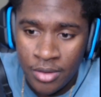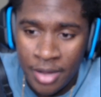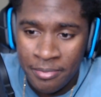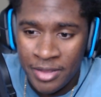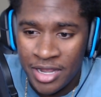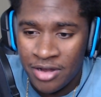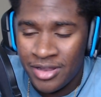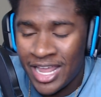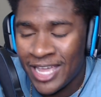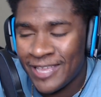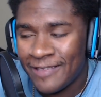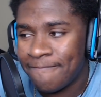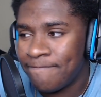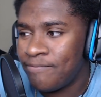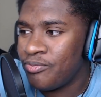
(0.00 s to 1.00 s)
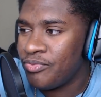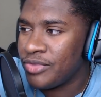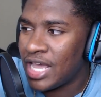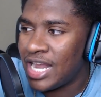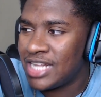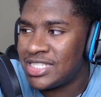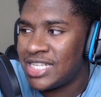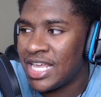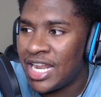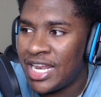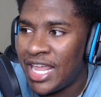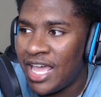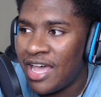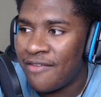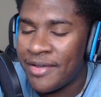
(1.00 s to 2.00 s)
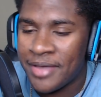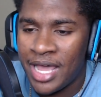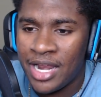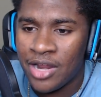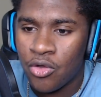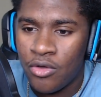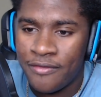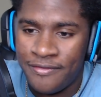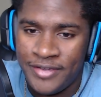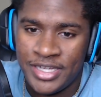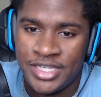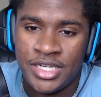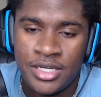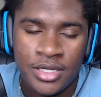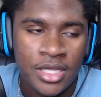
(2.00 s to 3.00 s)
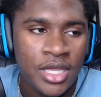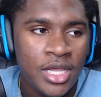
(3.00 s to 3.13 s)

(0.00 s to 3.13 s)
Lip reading: I plan on like kind of taking a day off. I'm kind of going fishing.